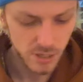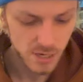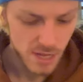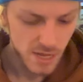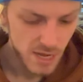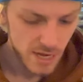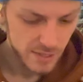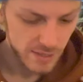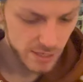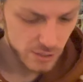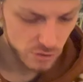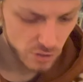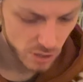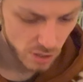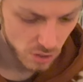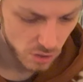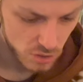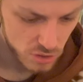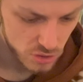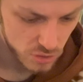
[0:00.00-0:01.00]
And then you
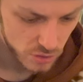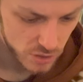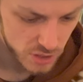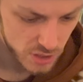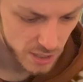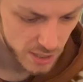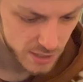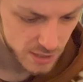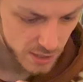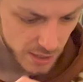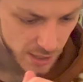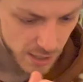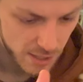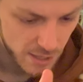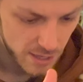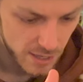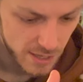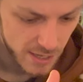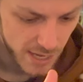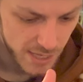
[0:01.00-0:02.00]
got also this nice like
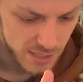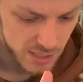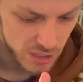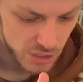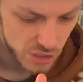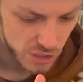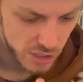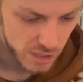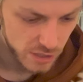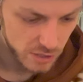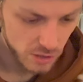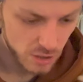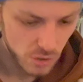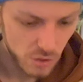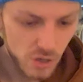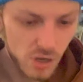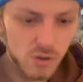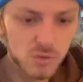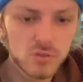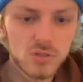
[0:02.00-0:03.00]
ACG
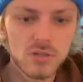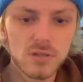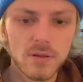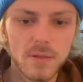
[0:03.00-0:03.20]
logo